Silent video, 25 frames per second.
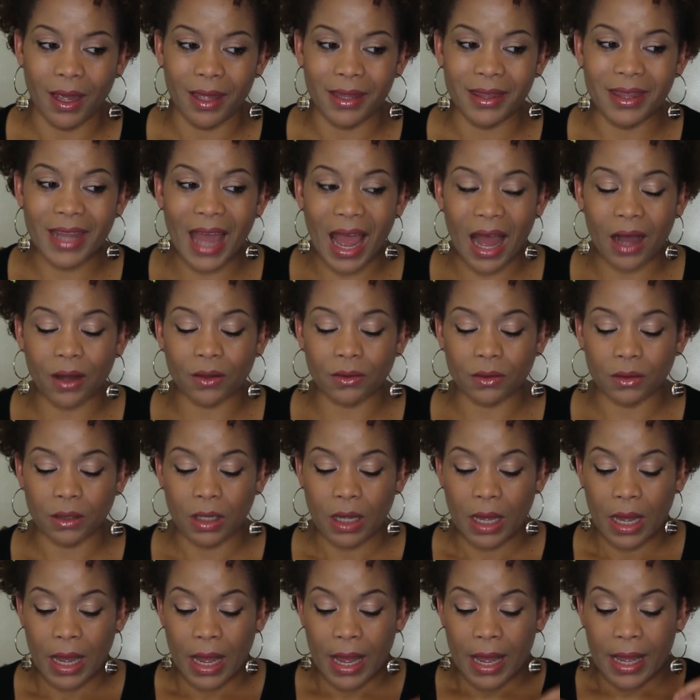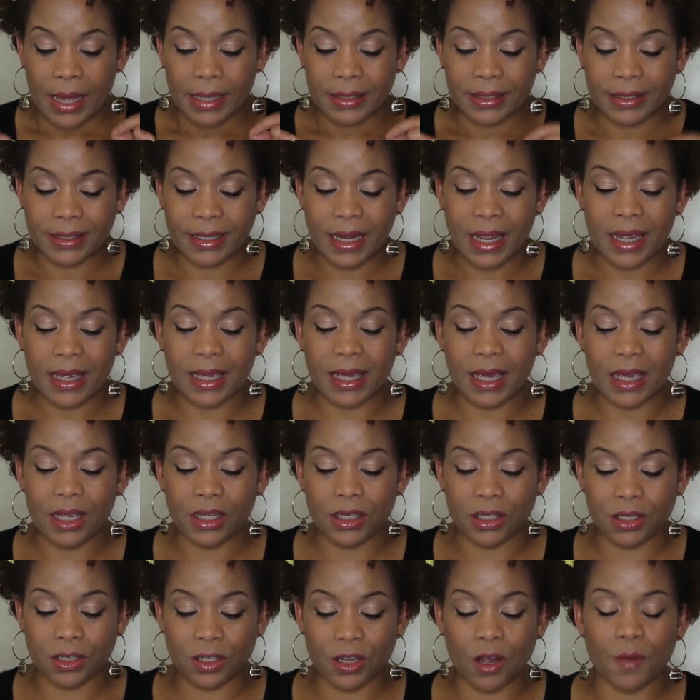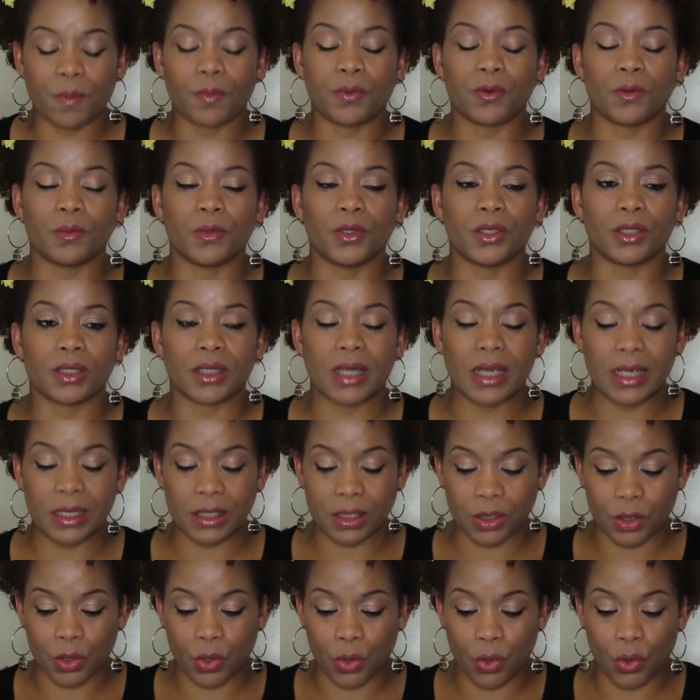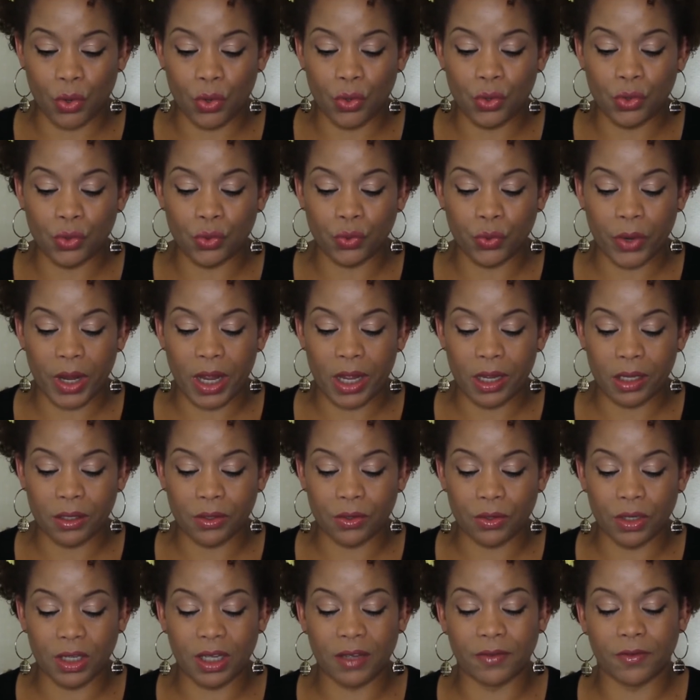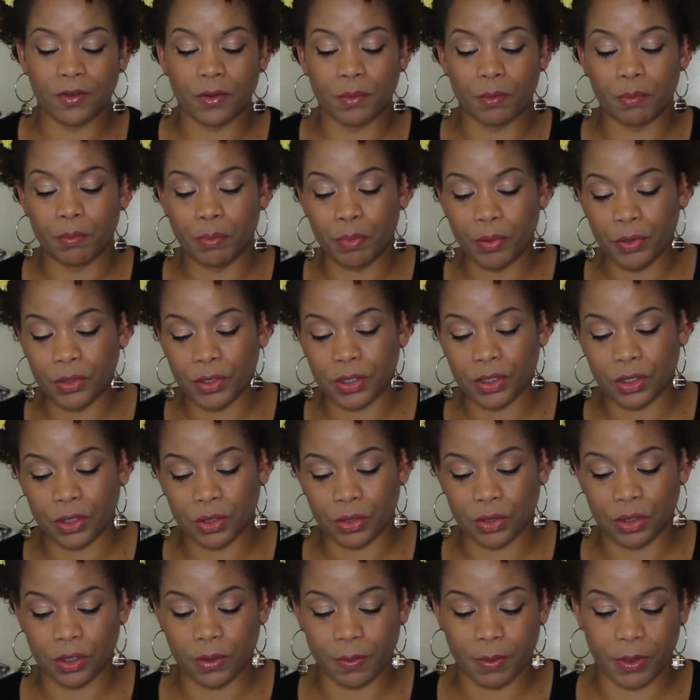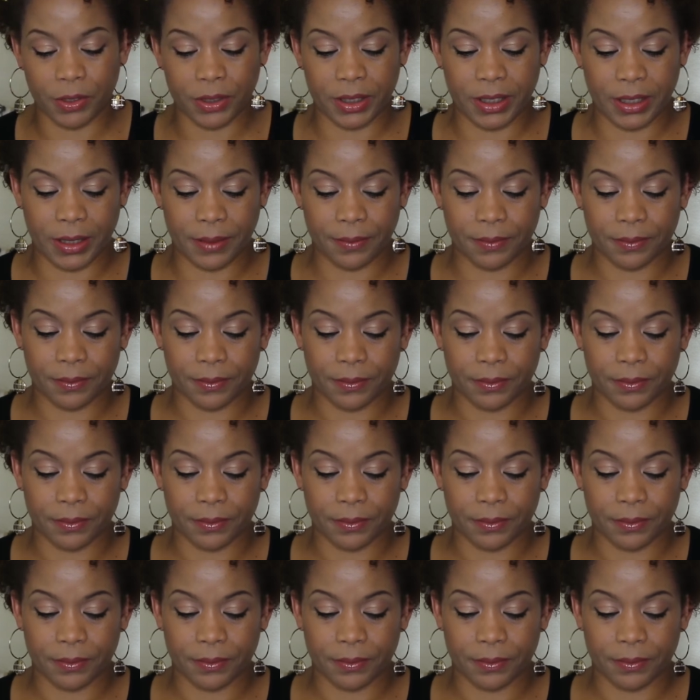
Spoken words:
Now, taking supplement is a good way to give a boost to the body.